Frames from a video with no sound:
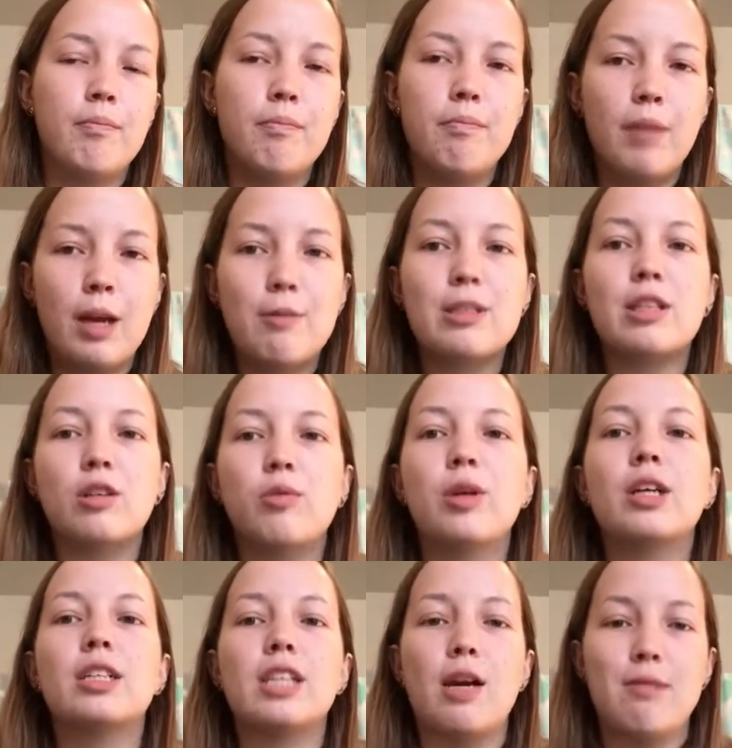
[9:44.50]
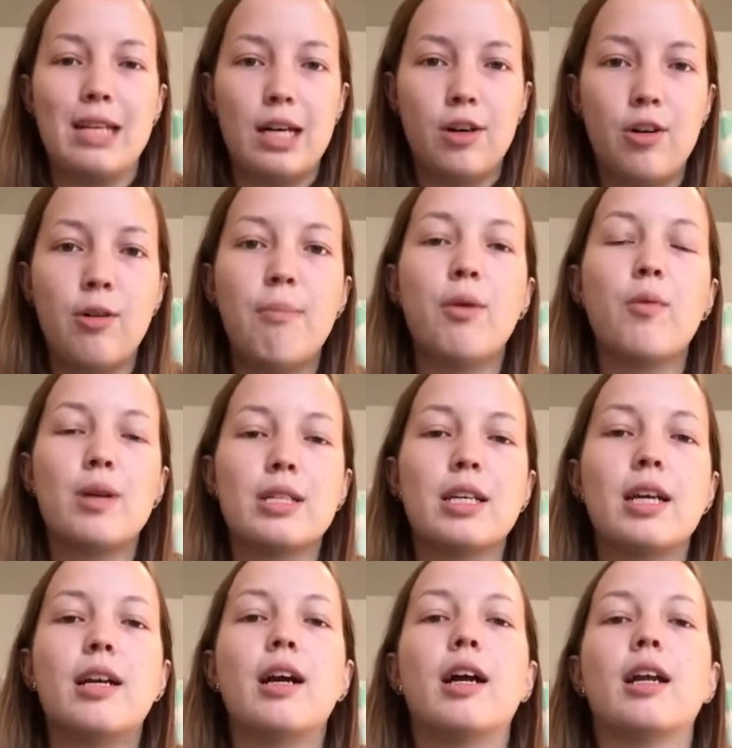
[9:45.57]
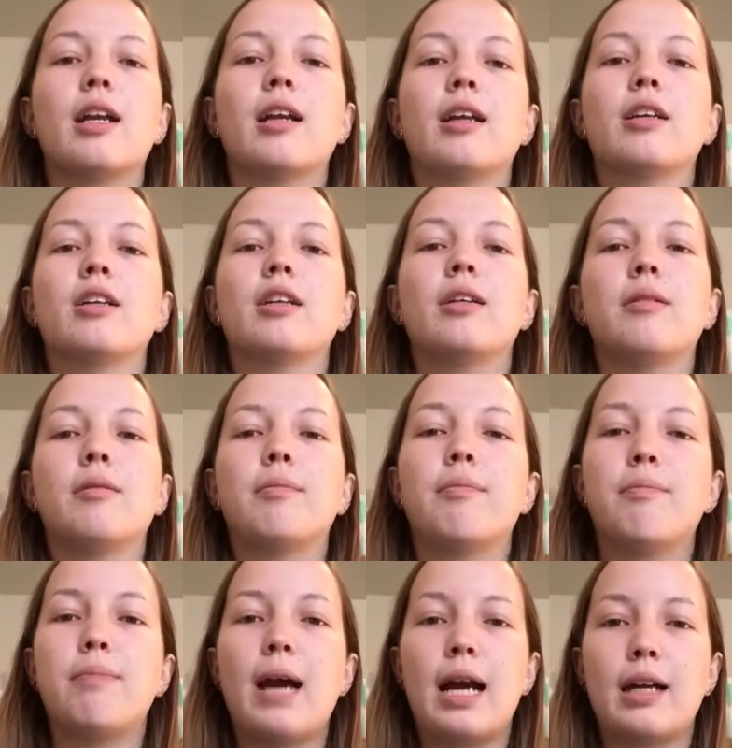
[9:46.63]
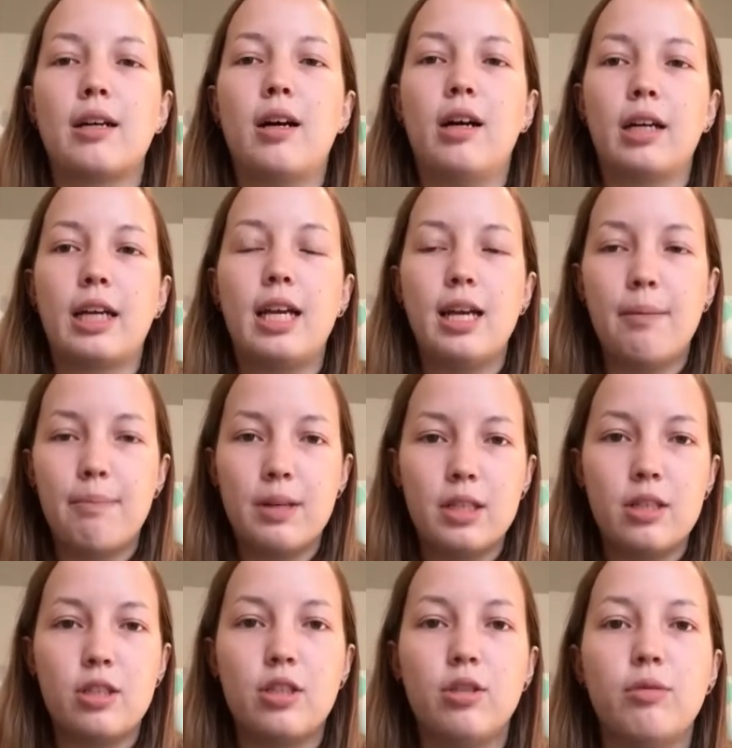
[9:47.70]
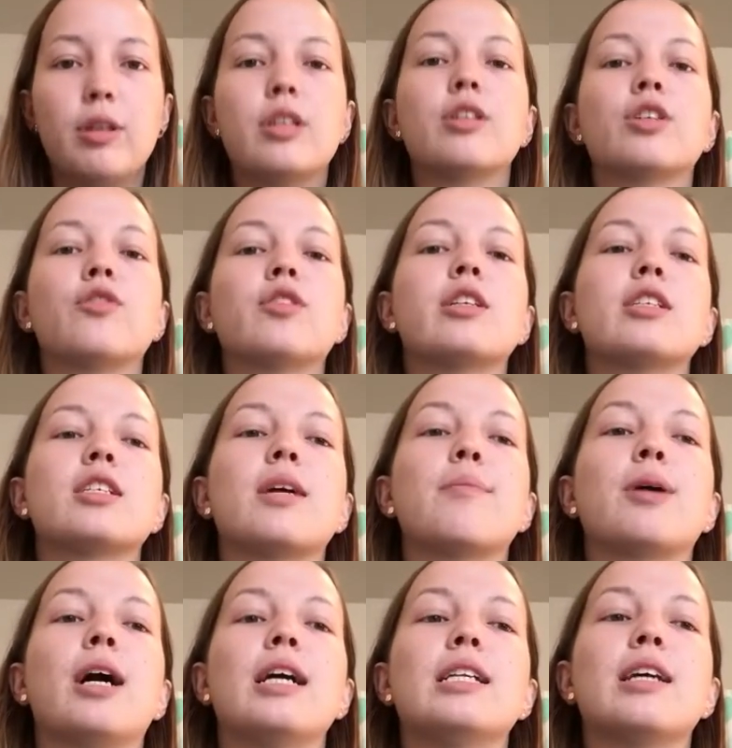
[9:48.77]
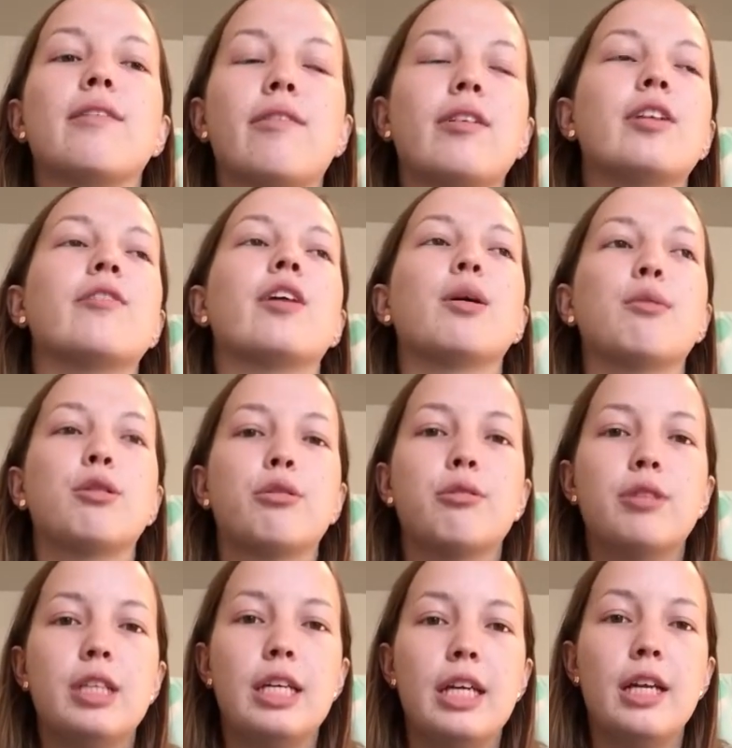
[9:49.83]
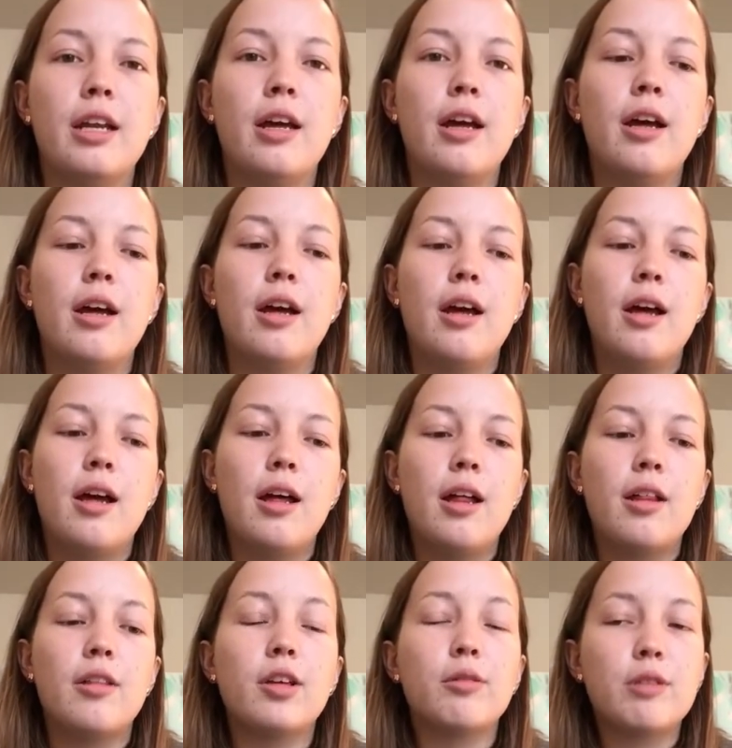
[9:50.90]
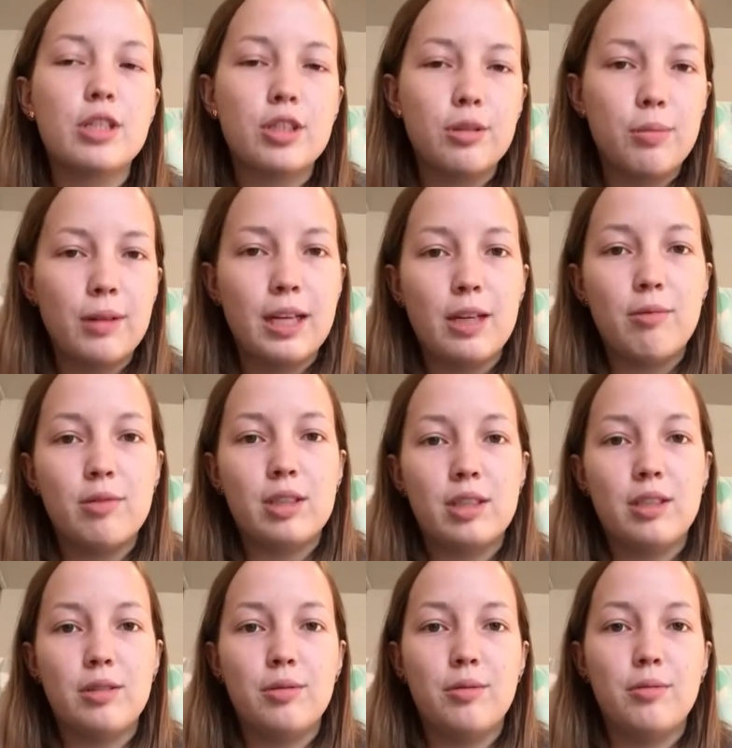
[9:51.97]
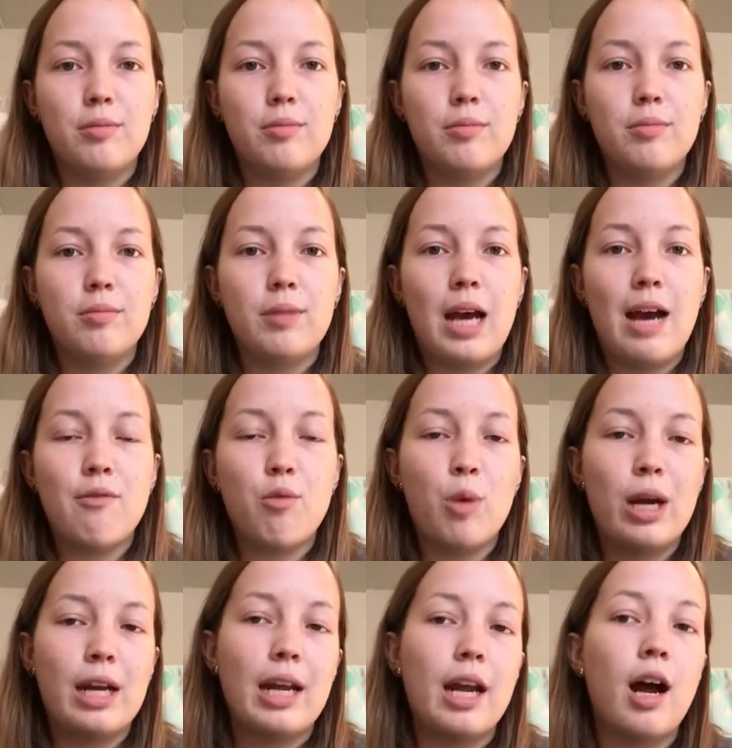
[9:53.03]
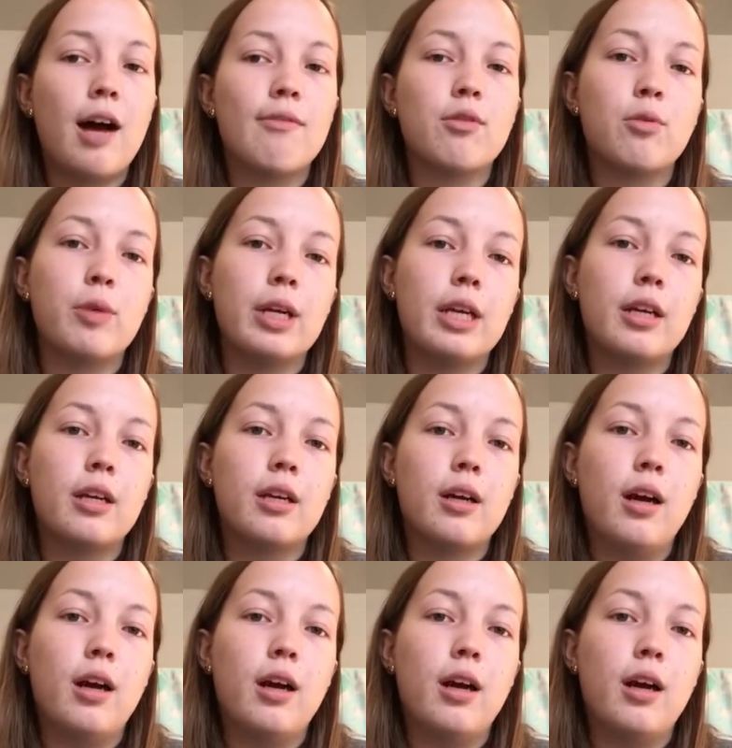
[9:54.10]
May was a little weird because I was at home, but once I got back on campus to do research for the summer, I definitely developed a routine. The original plan was to have 1 day off a week,